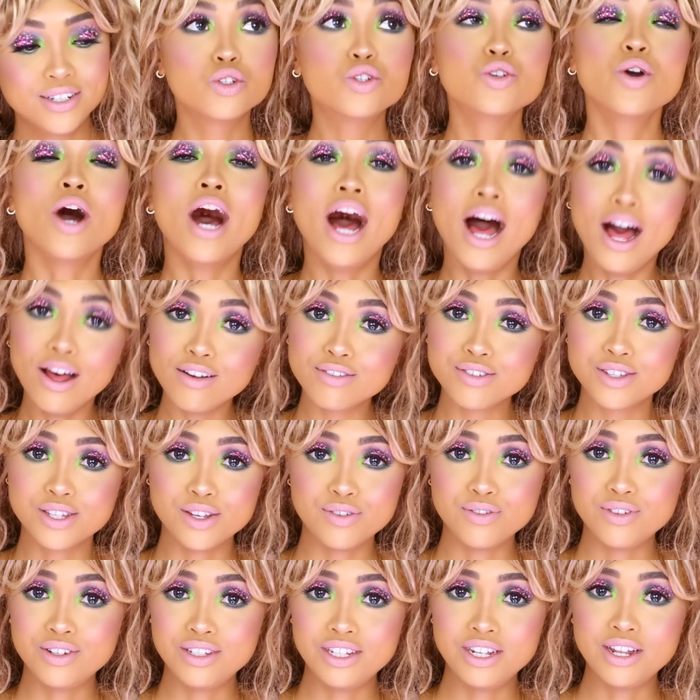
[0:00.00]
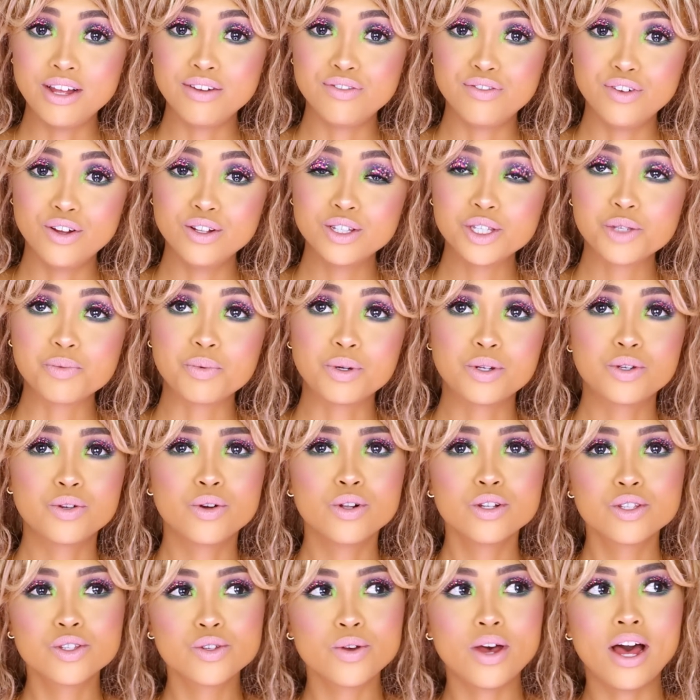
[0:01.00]
You have 7-Elevens, but you
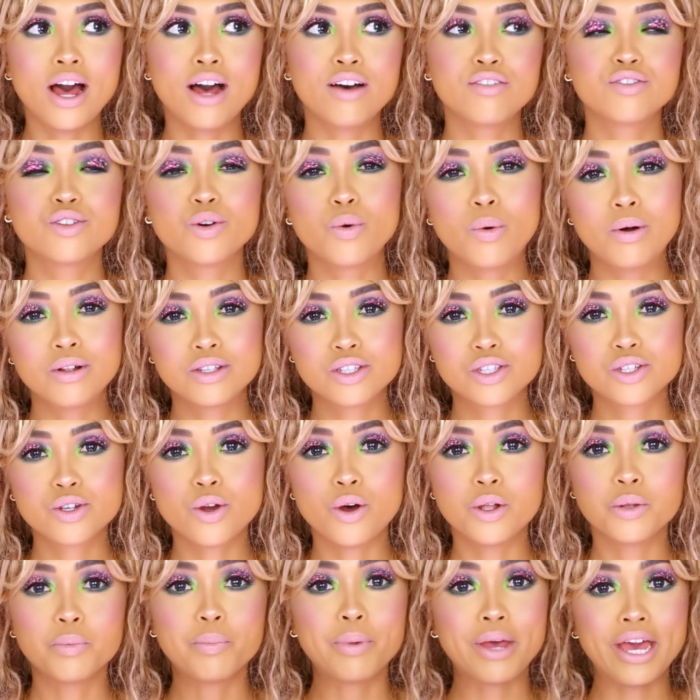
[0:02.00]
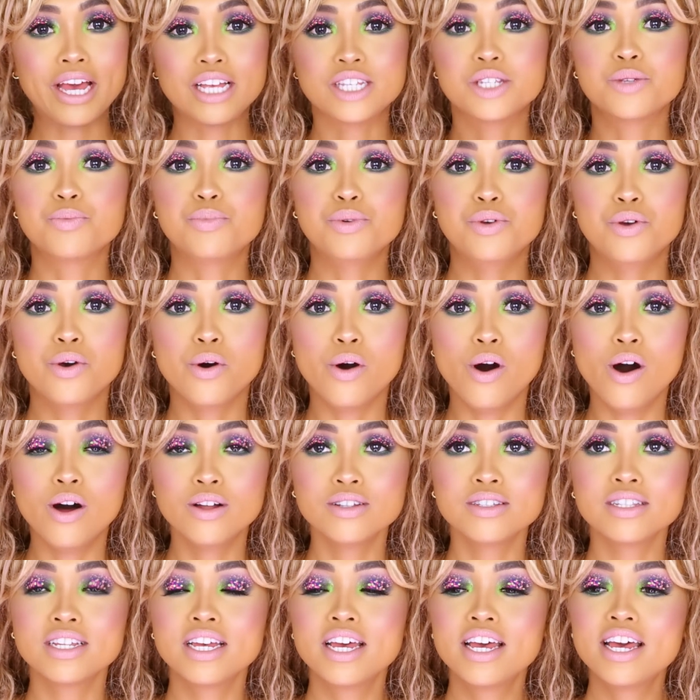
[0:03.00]
also have the ones called
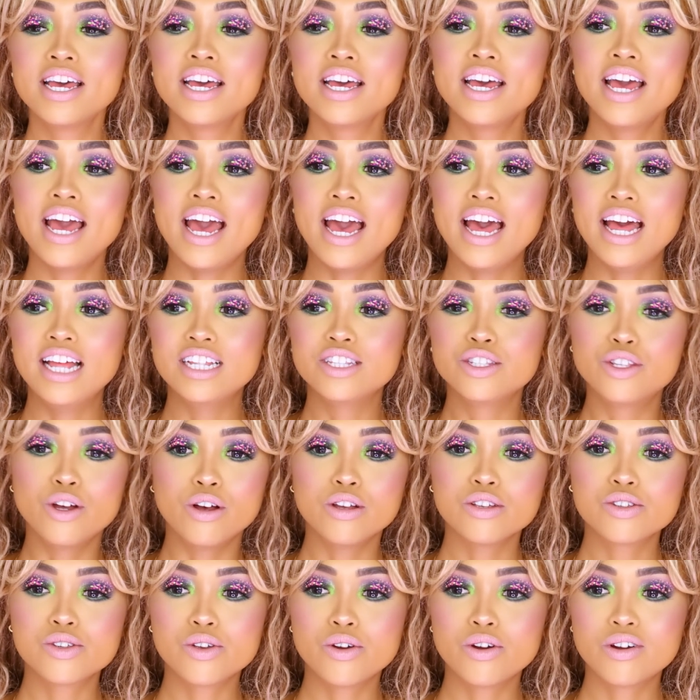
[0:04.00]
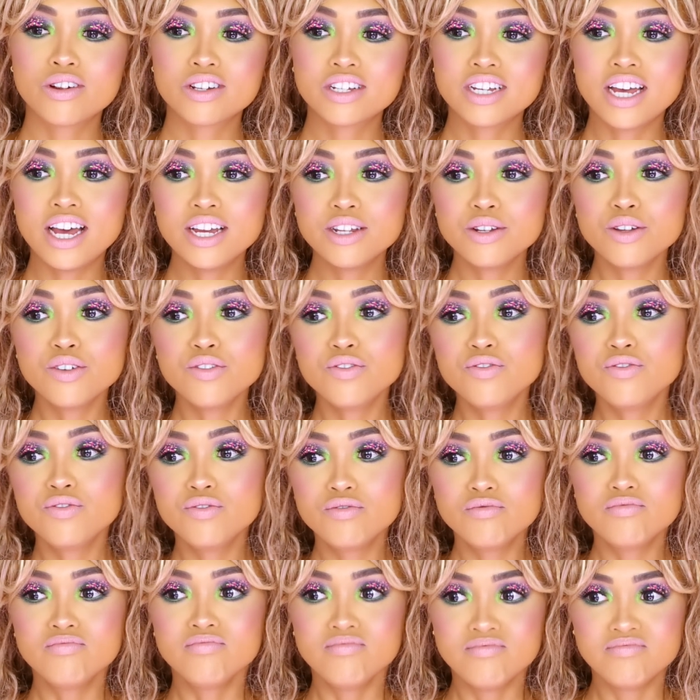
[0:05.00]
Pressbyrån, and those are kind of
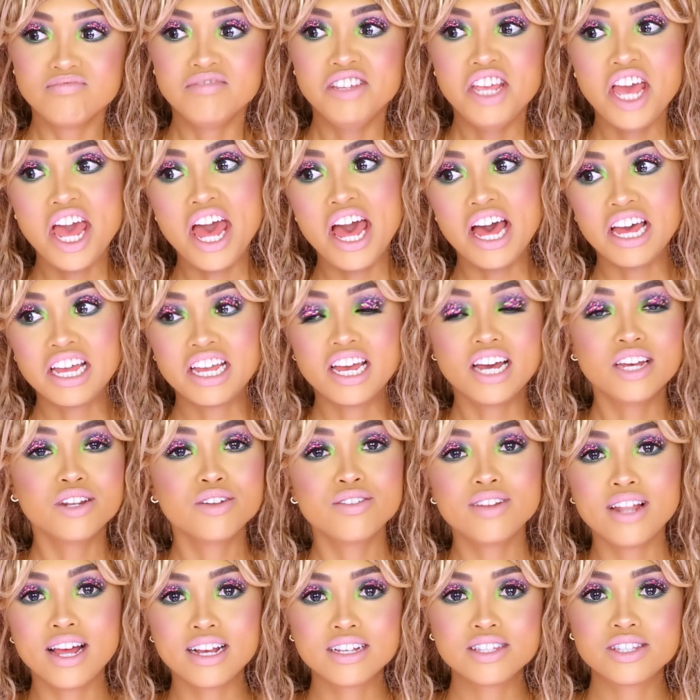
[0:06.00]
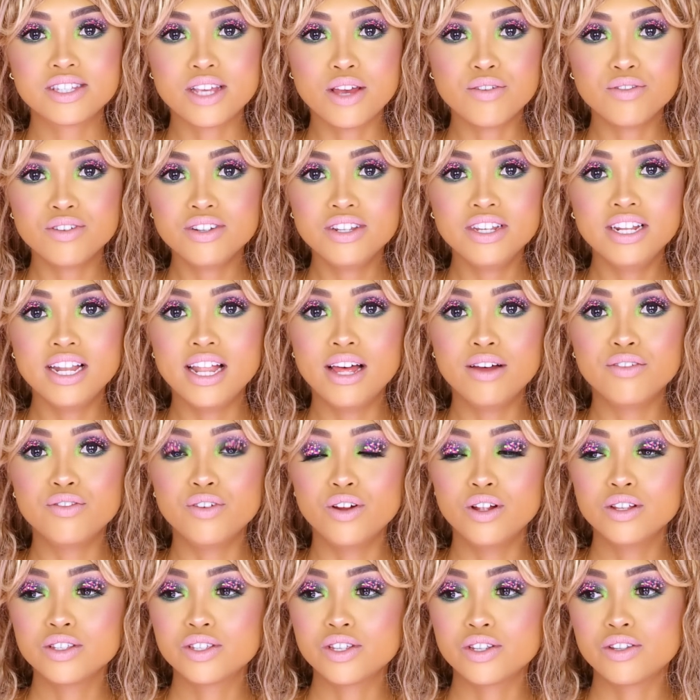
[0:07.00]
like
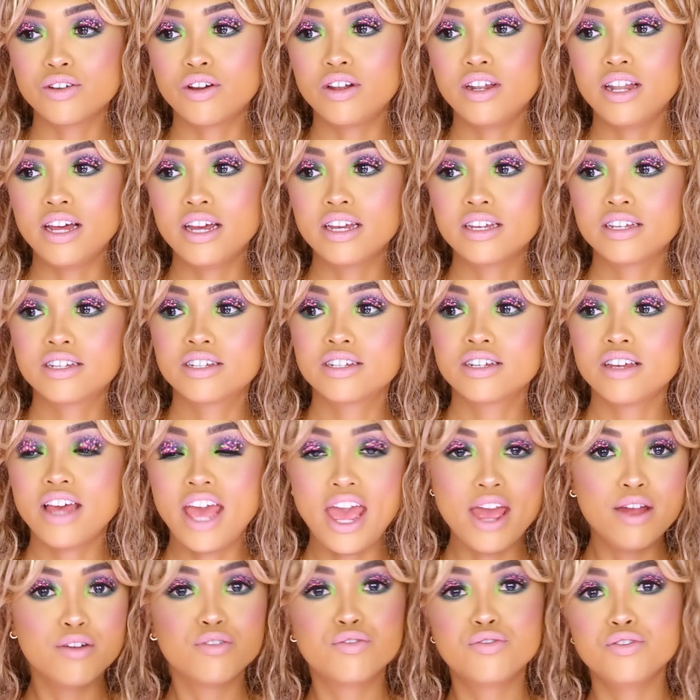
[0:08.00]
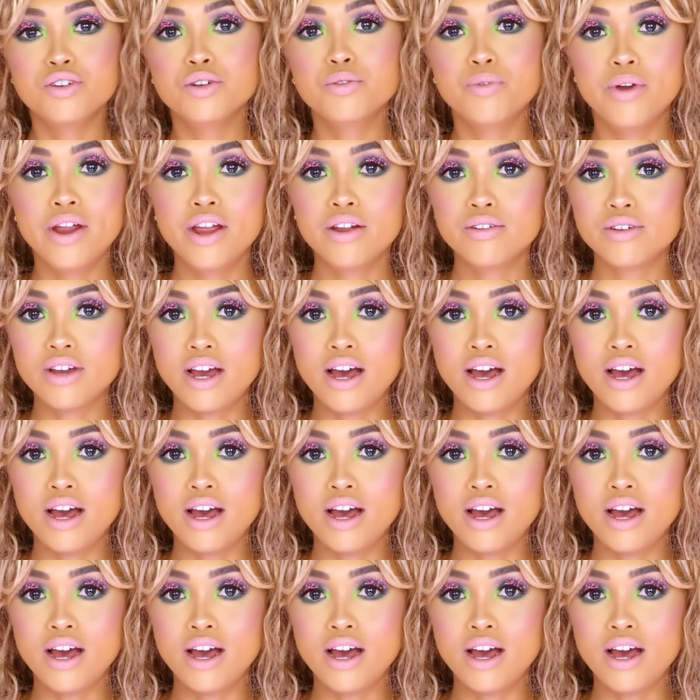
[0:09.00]
7-Elevens that are like everywhere.